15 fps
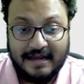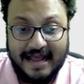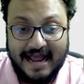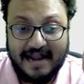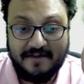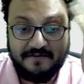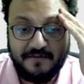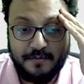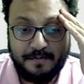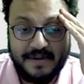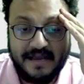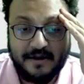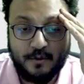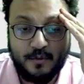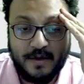And if you play
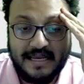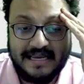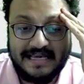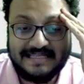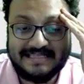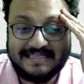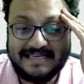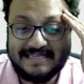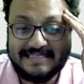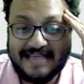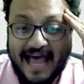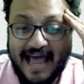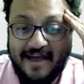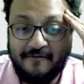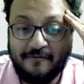queen e6,
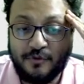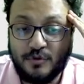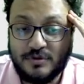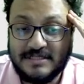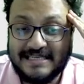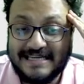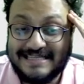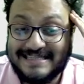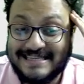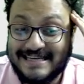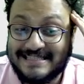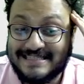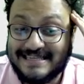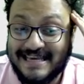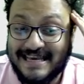I have rook
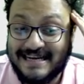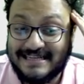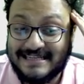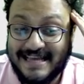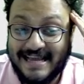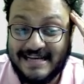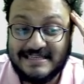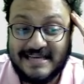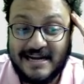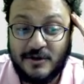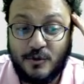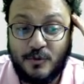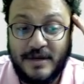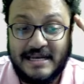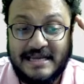c6, king takes and
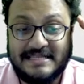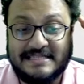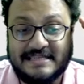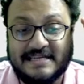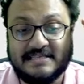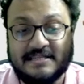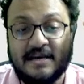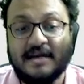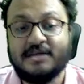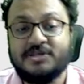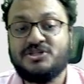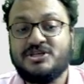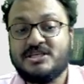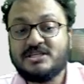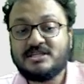queen e6.
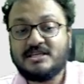Just,